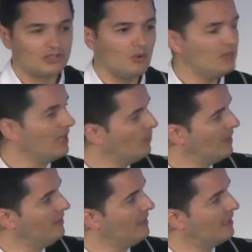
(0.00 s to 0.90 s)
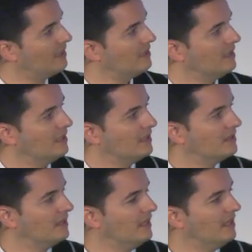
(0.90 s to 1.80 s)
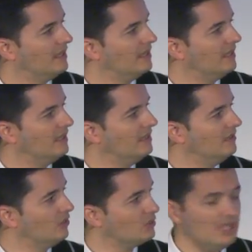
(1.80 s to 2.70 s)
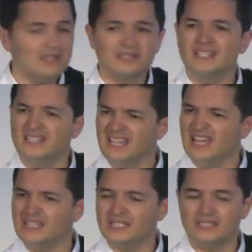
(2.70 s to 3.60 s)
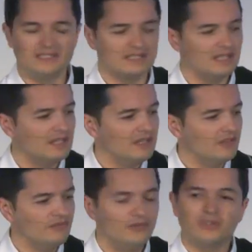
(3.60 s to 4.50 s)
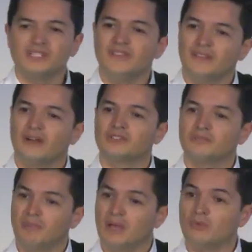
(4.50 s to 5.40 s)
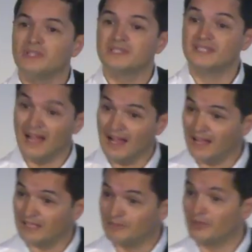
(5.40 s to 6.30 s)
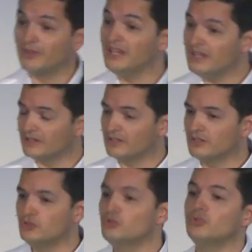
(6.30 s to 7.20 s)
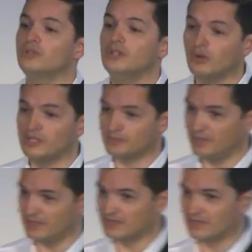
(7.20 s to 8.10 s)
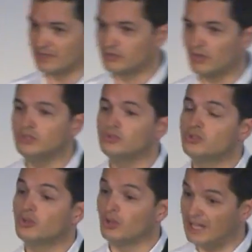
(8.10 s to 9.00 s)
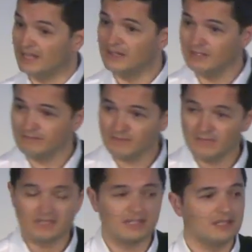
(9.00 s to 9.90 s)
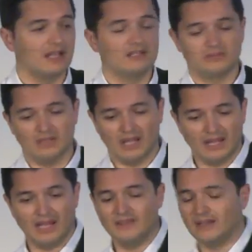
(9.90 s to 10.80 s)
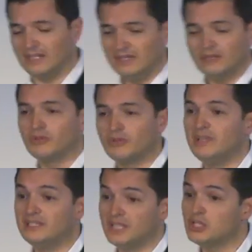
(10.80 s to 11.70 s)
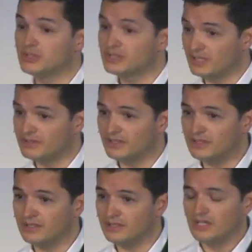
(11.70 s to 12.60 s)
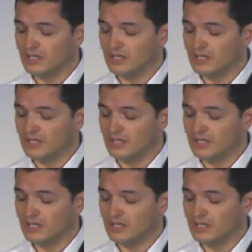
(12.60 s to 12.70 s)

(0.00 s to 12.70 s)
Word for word: So when I went there, uh, in those years, in the 80s, 40,000 penguins died per year due to the oil spills. So I used to collect them, and I had a little rehabilitation center.